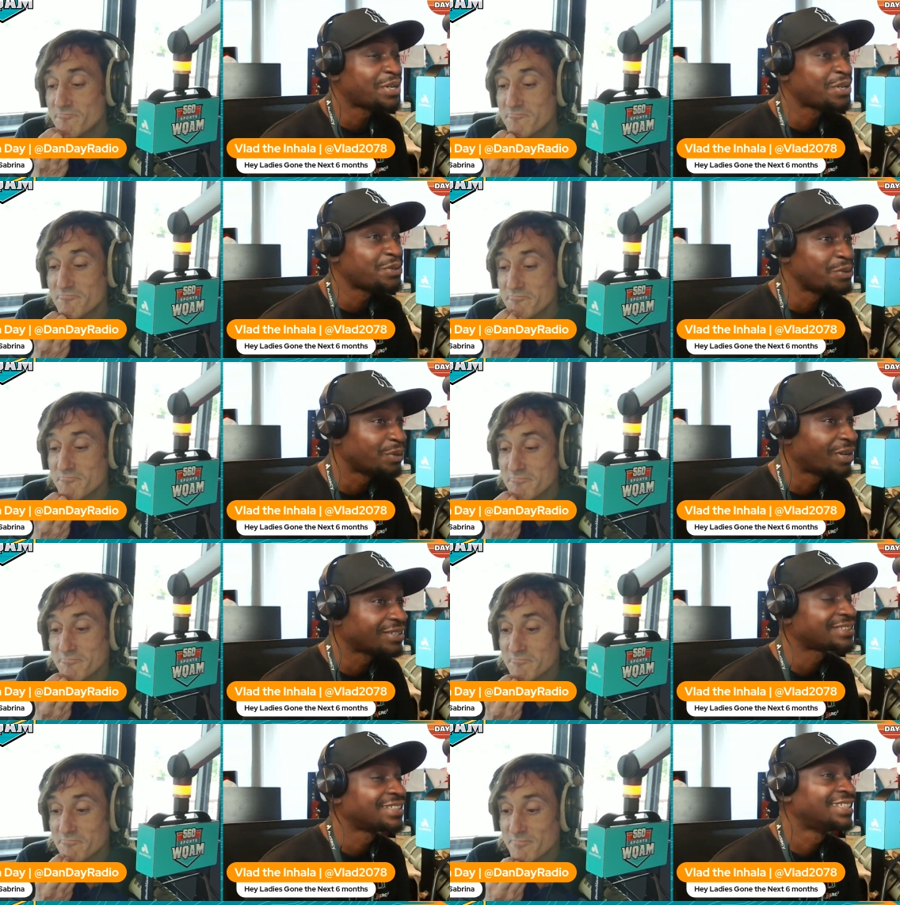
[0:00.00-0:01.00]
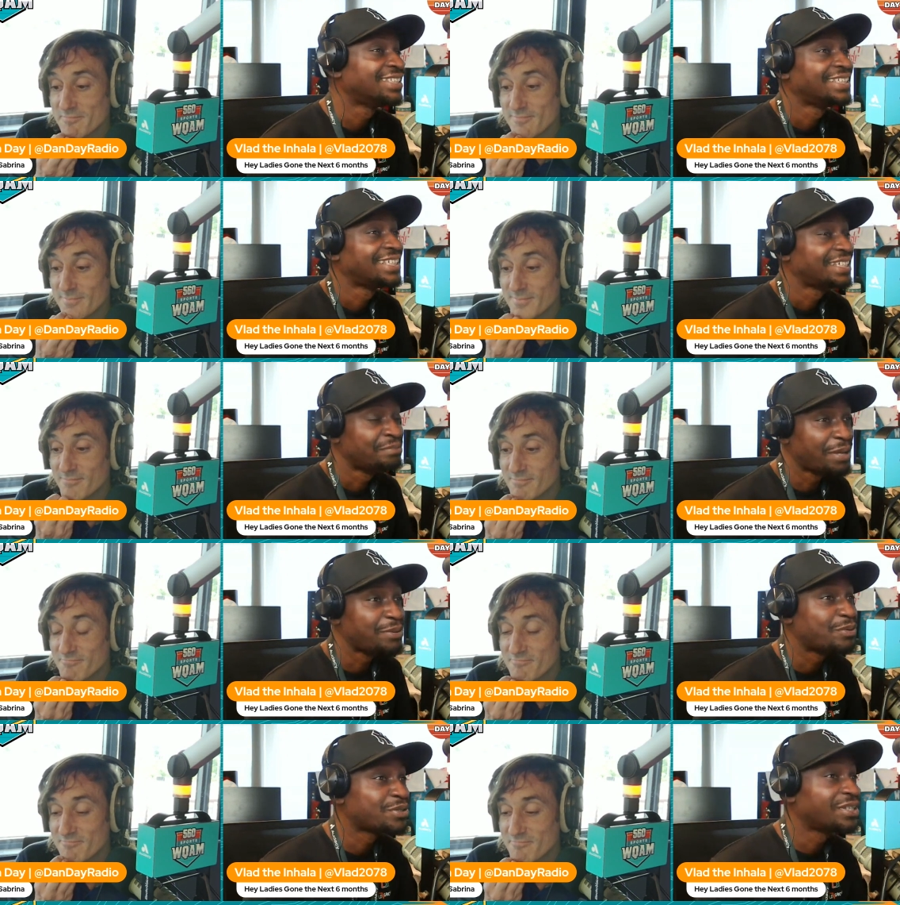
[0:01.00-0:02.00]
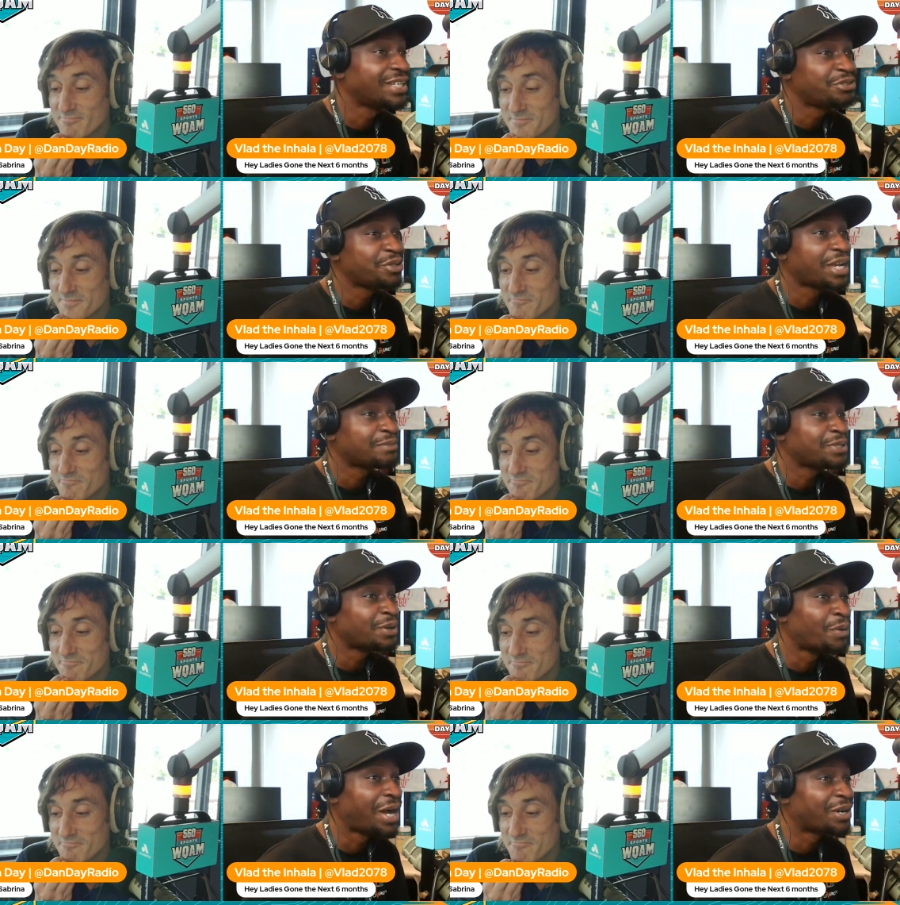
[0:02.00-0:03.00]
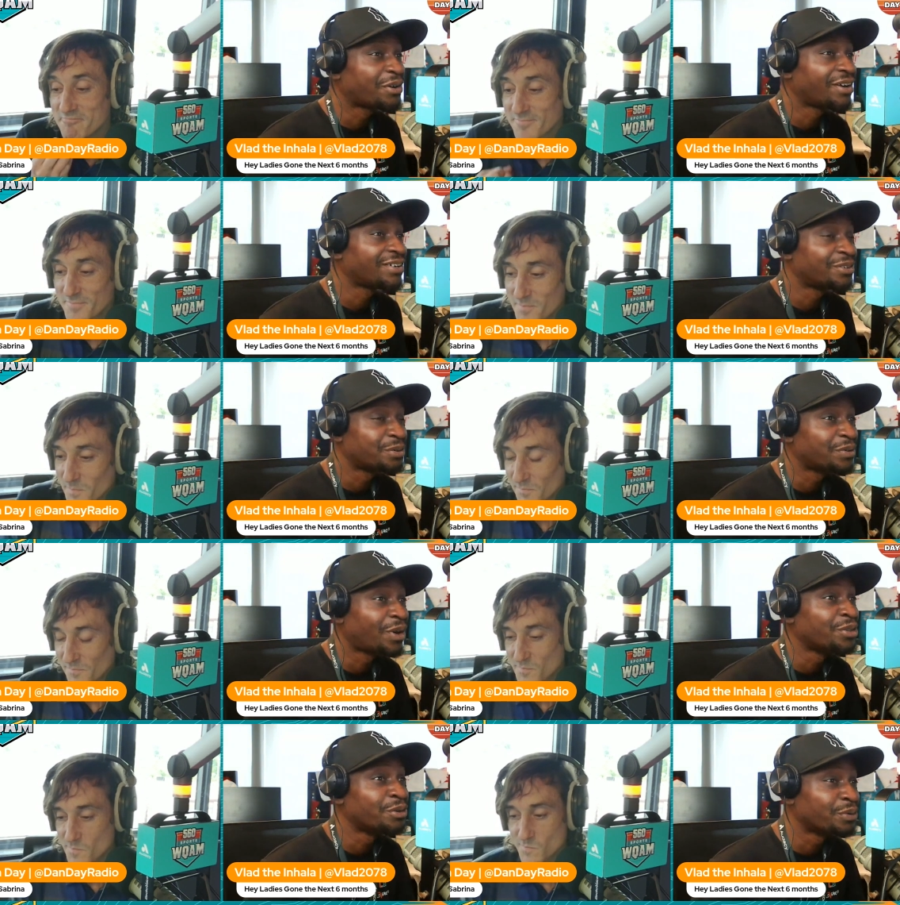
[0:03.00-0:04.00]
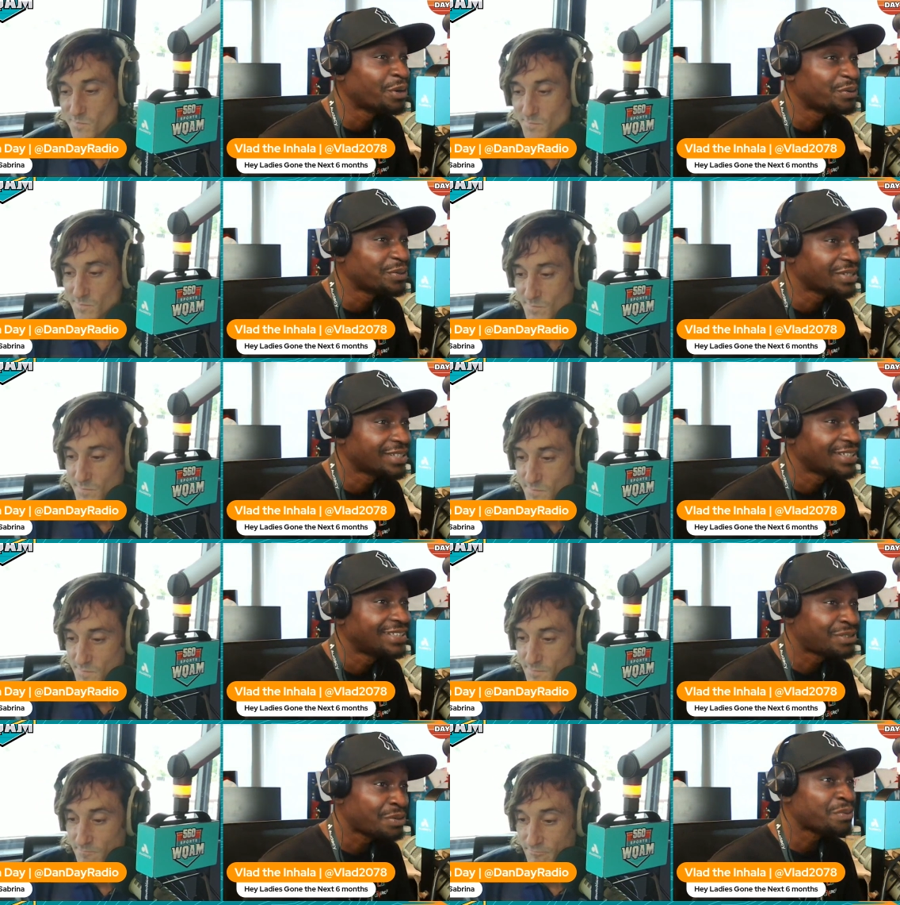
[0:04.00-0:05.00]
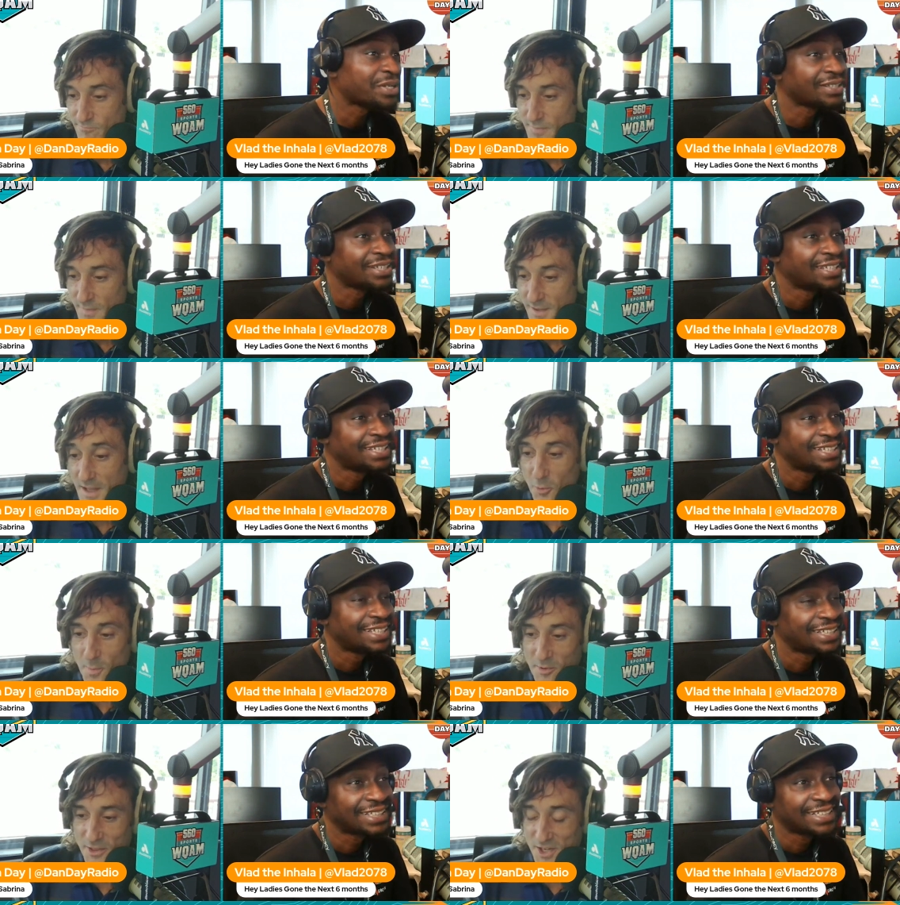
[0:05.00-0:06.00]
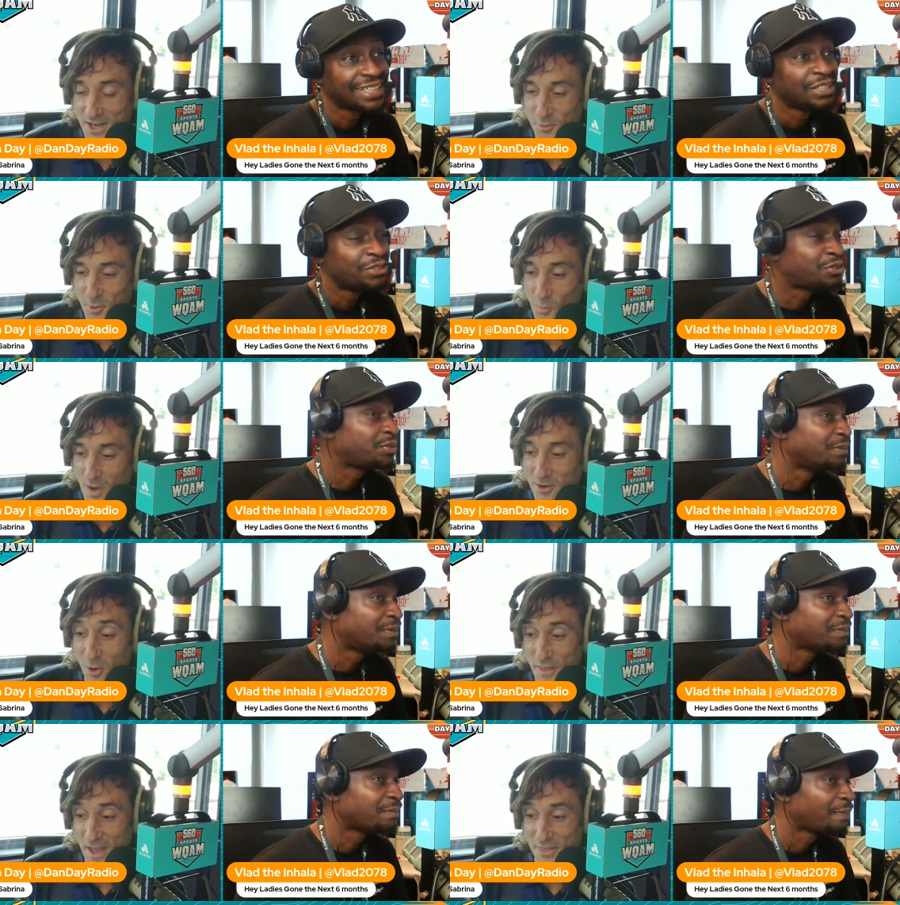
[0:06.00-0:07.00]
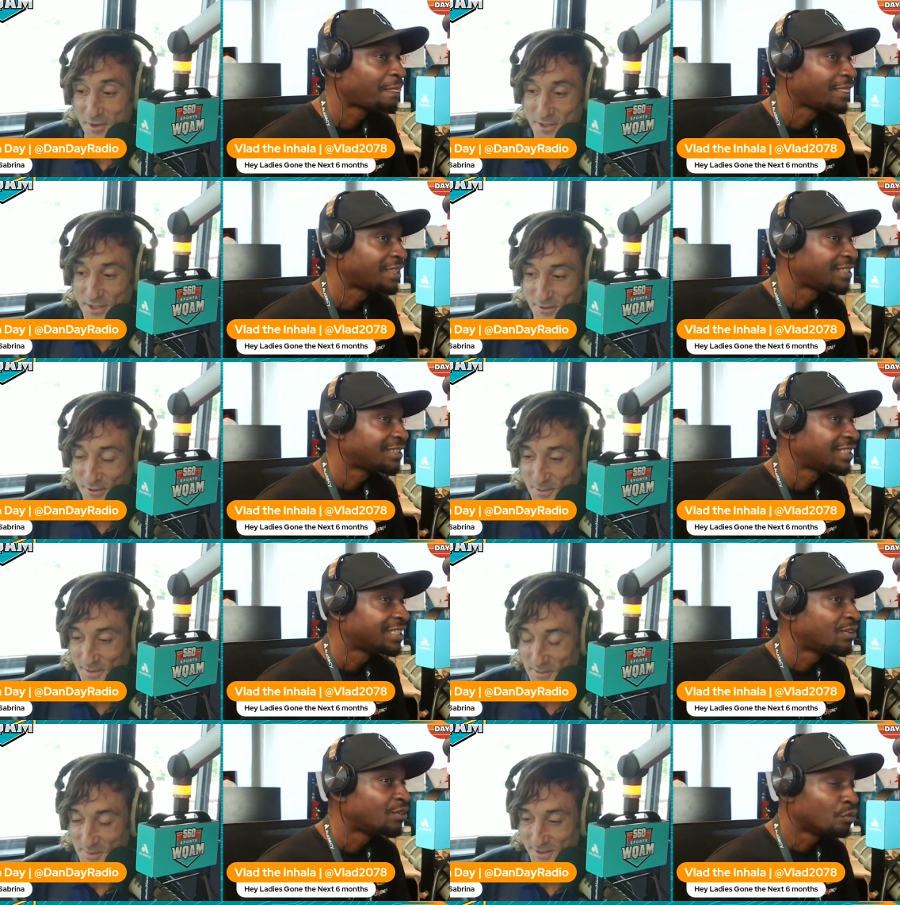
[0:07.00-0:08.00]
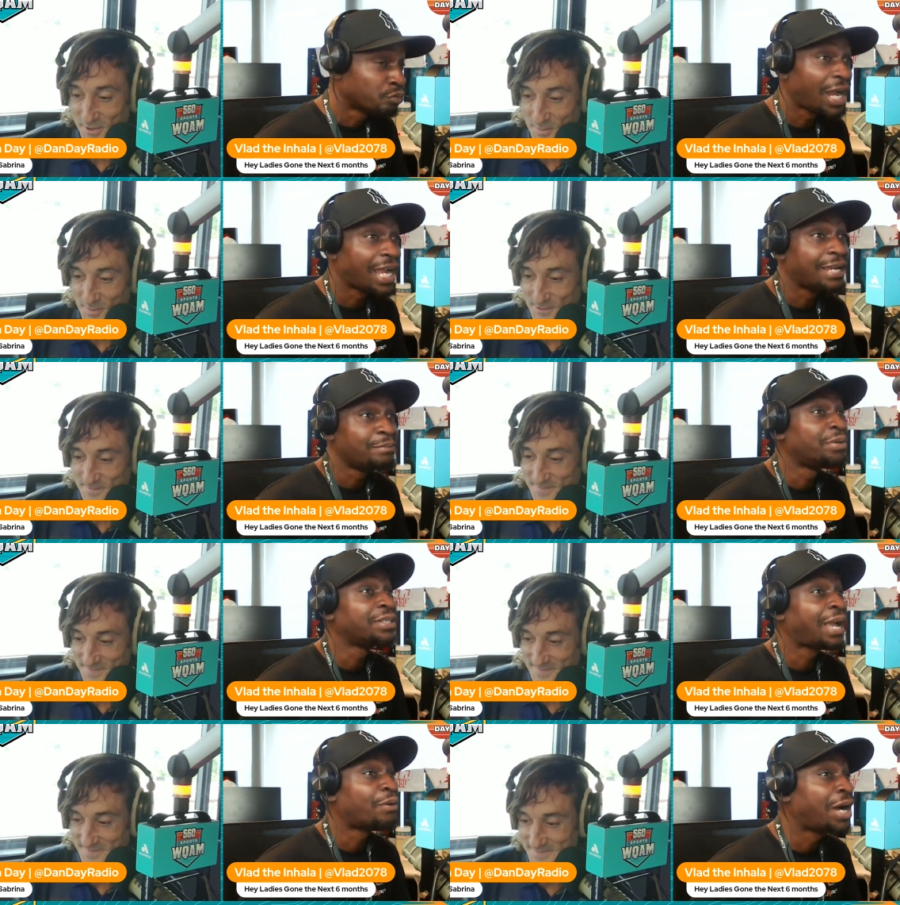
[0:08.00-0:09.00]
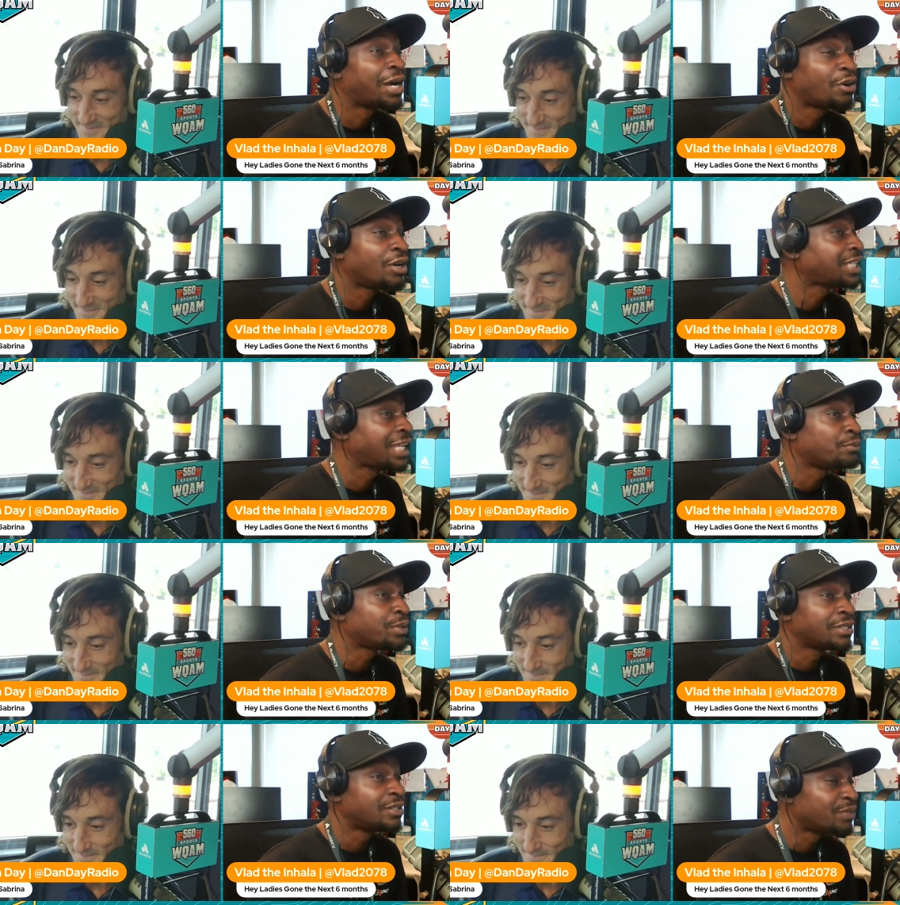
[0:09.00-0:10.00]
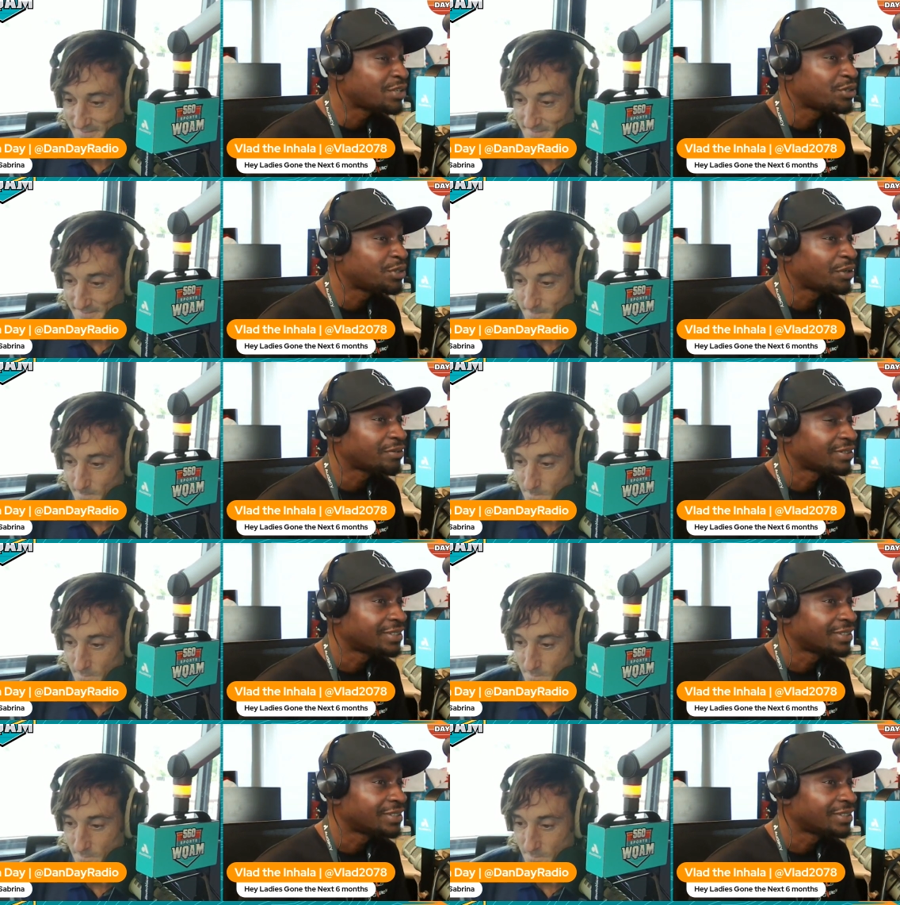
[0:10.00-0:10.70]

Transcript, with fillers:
Speaker 1: and then you lost, maybe it was good that you had to be a wild card on the on the road to win. Now remember
Speaker 2: the Giants were a wild card that third year too, and they won the right. Final.
Speaker 1: But that wild card, they didn't win the division though.